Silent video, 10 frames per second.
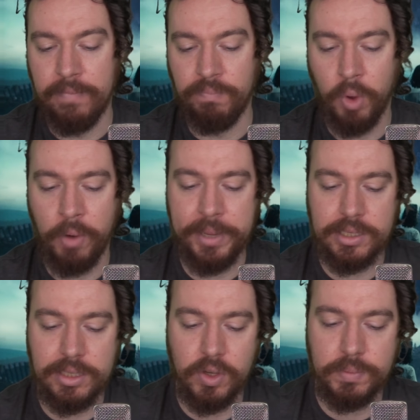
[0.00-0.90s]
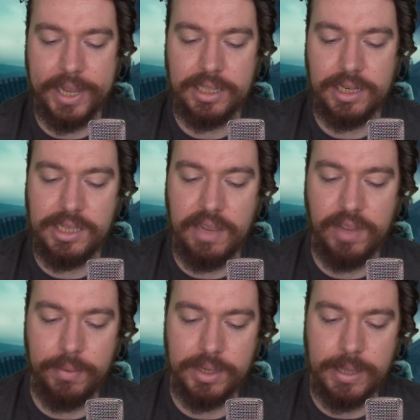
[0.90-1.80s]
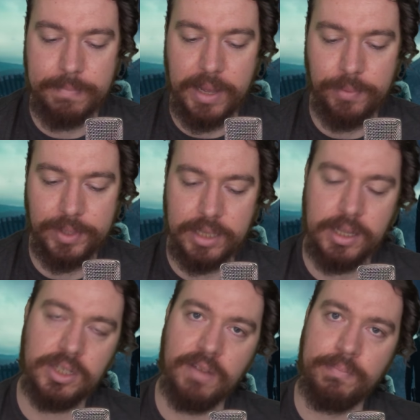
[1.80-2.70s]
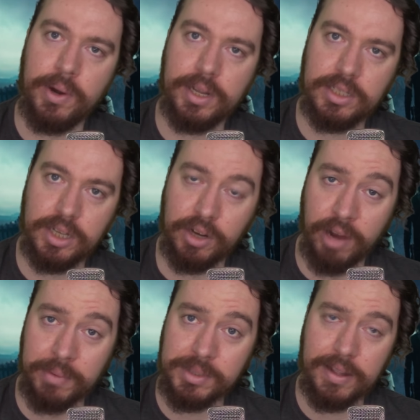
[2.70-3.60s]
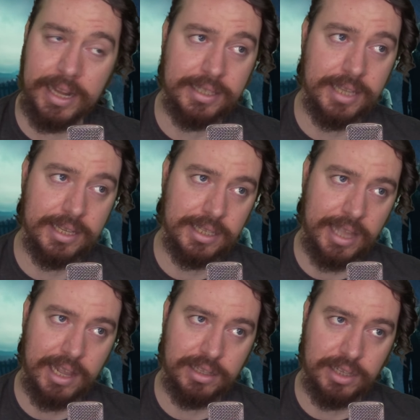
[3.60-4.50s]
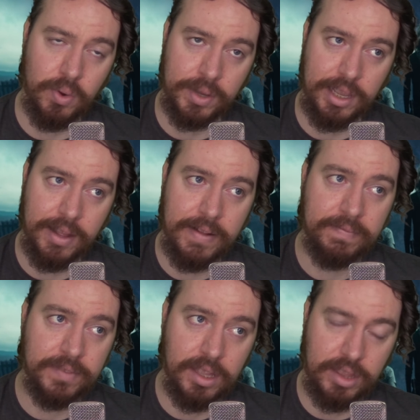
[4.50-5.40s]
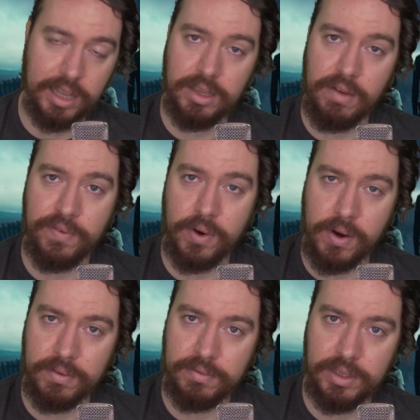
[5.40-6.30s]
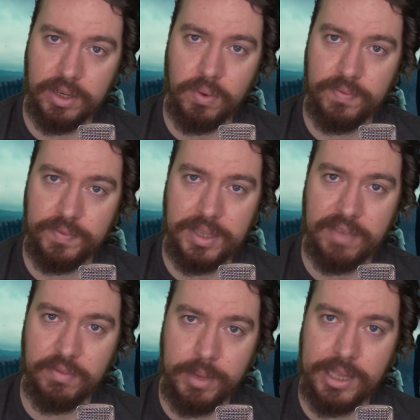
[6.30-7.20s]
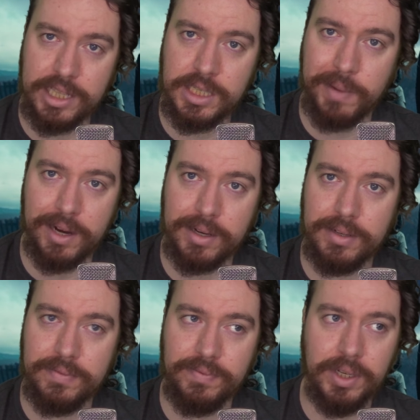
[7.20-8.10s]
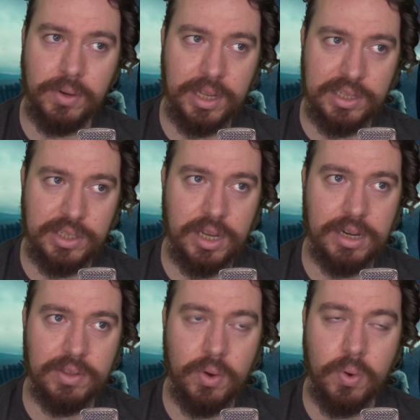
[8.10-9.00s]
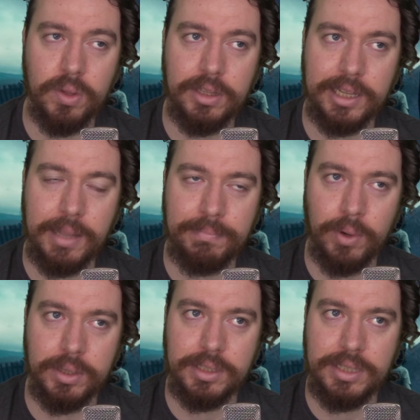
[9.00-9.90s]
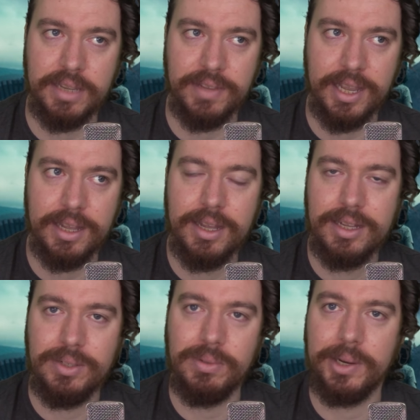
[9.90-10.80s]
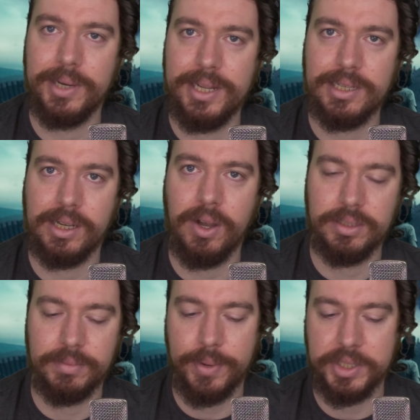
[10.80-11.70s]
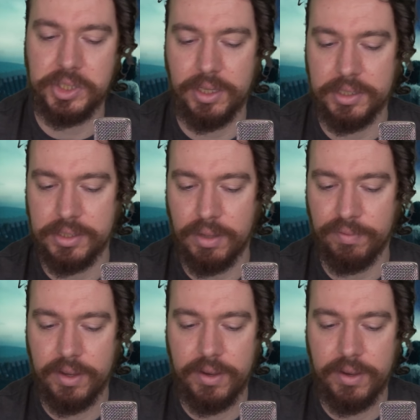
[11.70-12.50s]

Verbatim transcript: Mobius goes back to the T V A with his temper with the intention of burning it to the ground, and he says to Loki, thank you for, you know, giving me that spark. You know, he's kind of the whole thing that brought the T V A to their knees and caused them to question all this stuff.